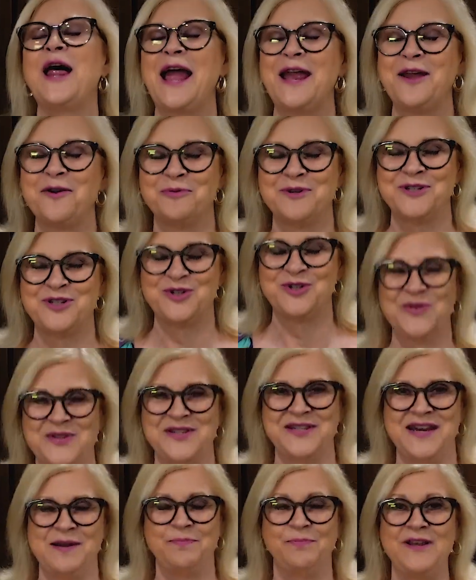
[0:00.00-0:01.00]
like what you
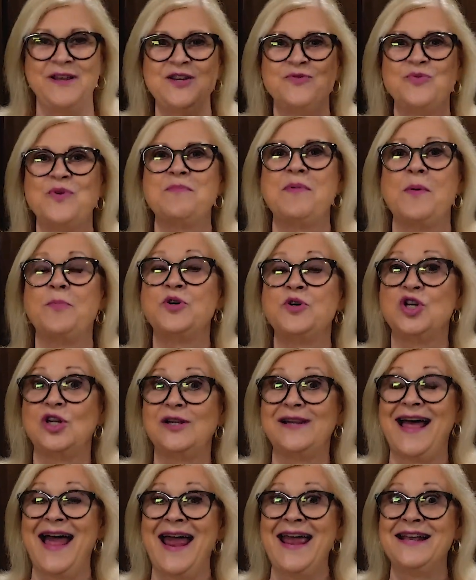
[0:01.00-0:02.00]
see, please remember to
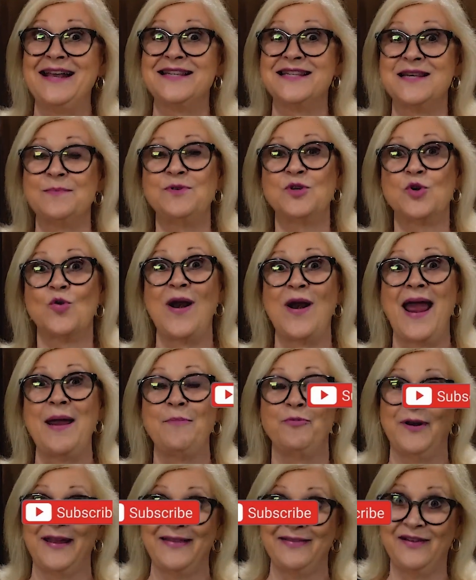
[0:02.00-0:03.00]
like, subscribe,
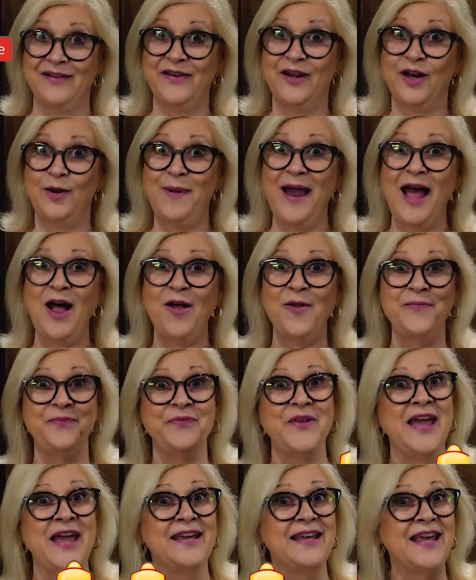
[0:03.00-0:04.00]
ring the little bell,
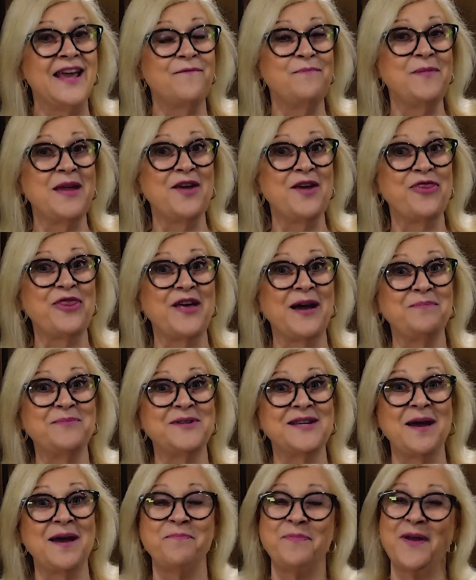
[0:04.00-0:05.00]
give me a
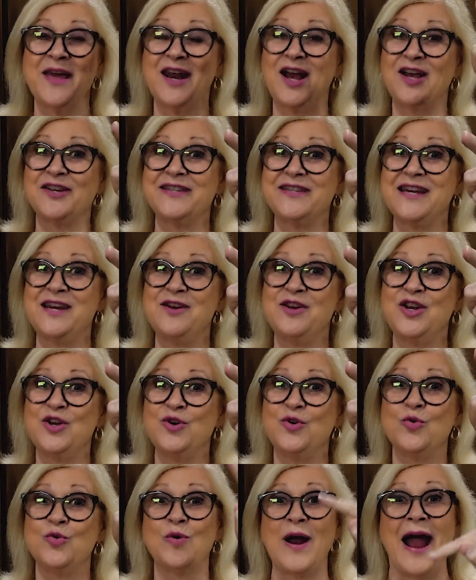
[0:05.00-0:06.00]
thumbs up, and I'll see
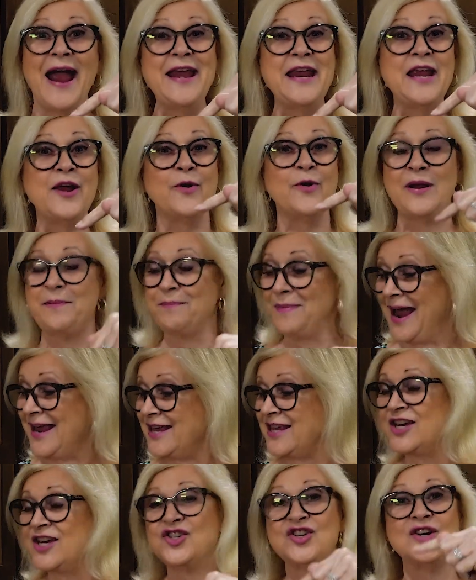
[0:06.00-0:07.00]
you right here in my
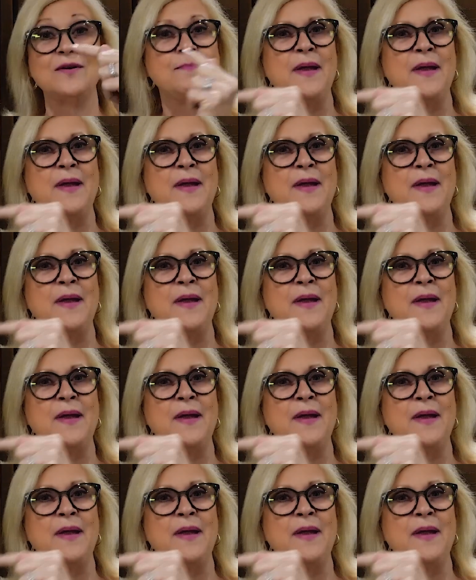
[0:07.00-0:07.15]
kitchen